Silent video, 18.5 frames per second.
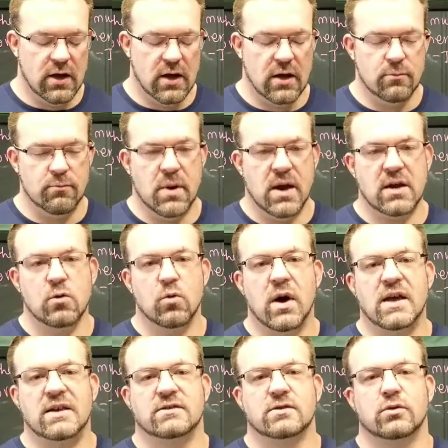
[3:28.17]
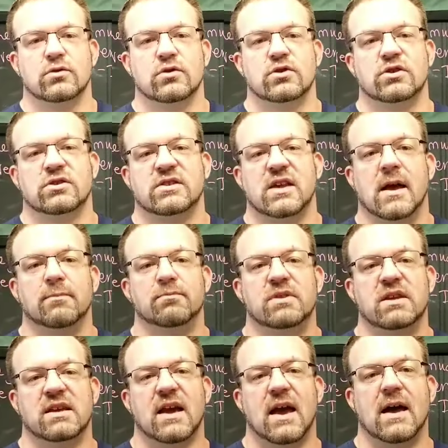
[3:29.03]
In many ways, those are just
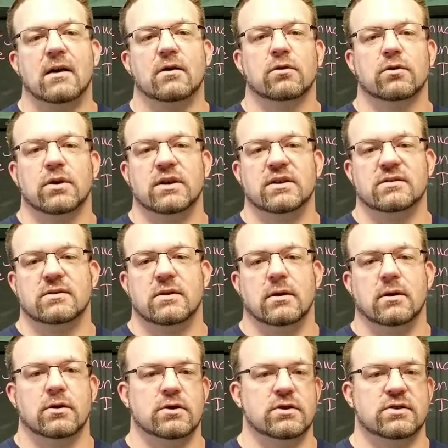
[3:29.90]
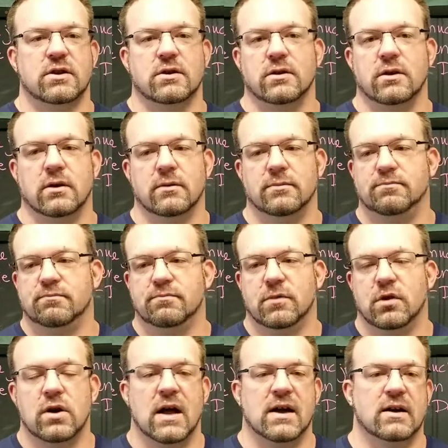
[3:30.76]
empty calories that are just going to,
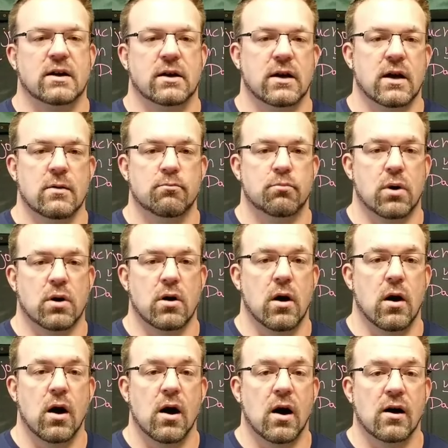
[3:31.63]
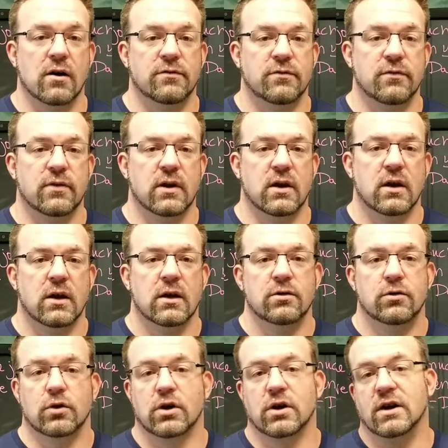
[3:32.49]
they're not going to get burnt off.
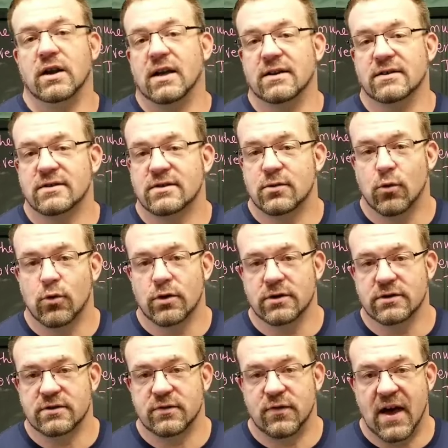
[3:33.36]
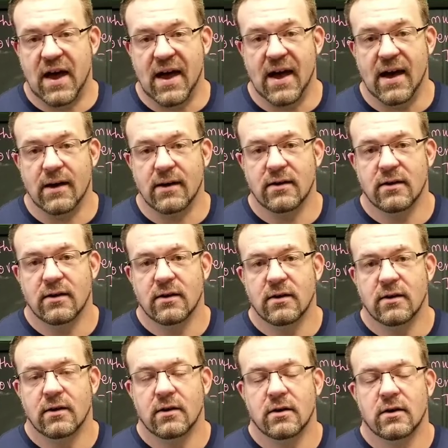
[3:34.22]
They're going to get stored as fat.
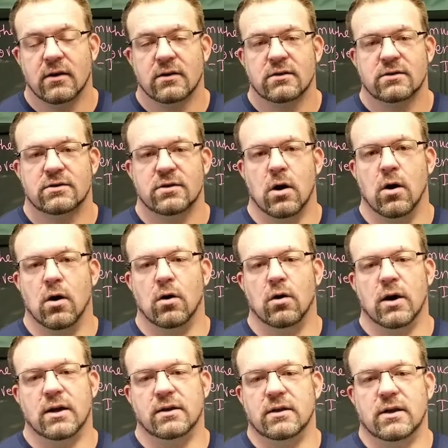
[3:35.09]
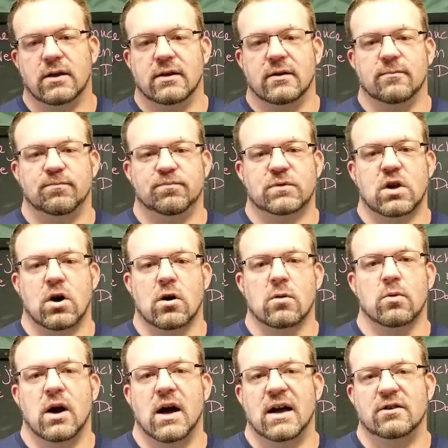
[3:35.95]
So, and
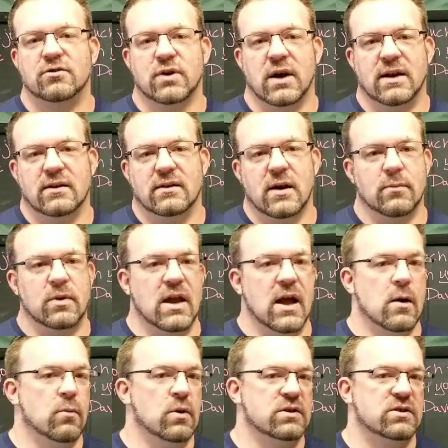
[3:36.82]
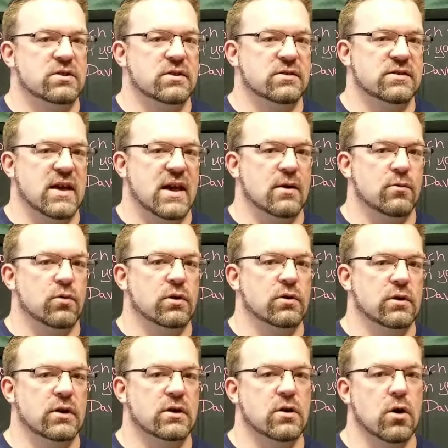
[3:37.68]
carbohydrate, I mean, how much does that
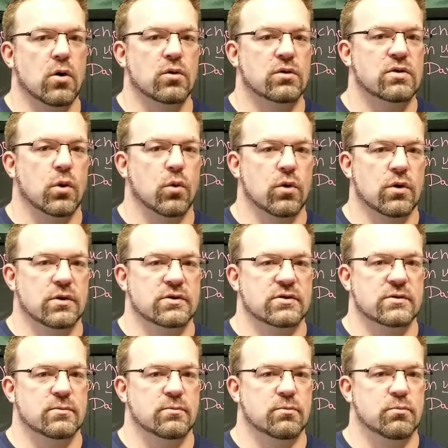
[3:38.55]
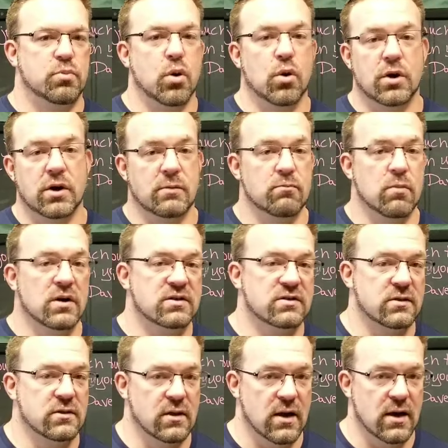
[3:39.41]
really go towards putting
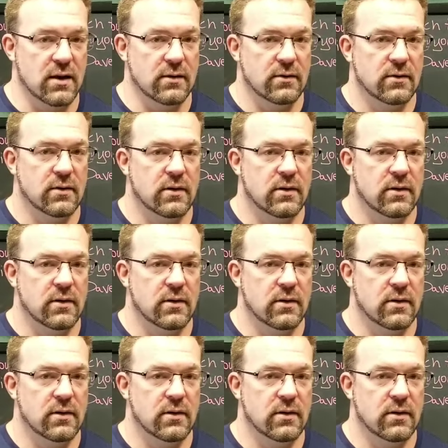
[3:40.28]
muscle on?